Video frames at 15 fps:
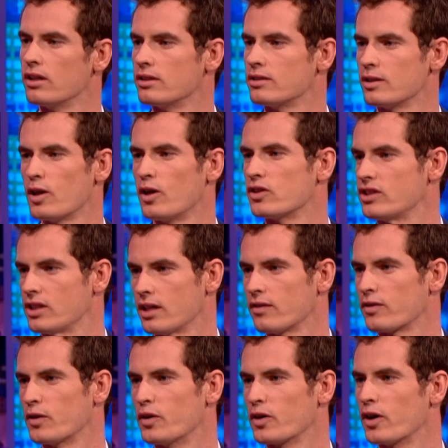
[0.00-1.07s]
There's a lot of
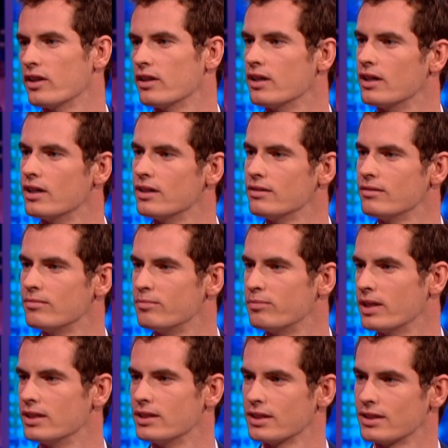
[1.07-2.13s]
stuff going on there
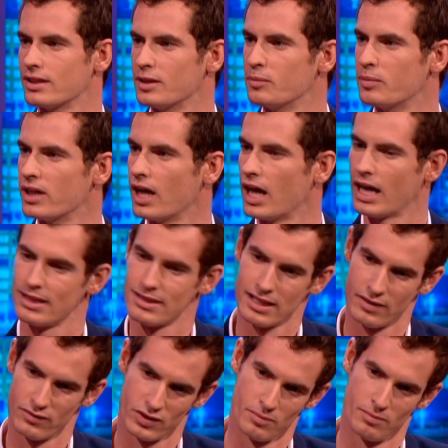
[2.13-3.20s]
basically, but I had to
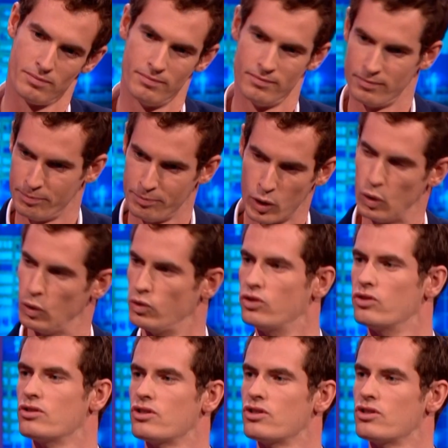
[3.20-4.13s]
have some bone